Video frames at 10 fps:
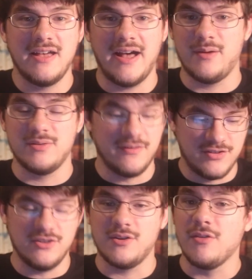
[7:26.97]
I would love
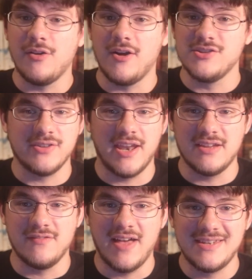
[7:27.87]
to know your thoughts on
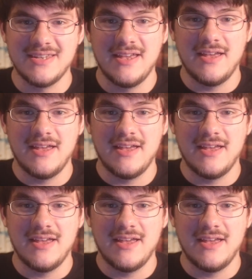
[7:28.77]
any of that.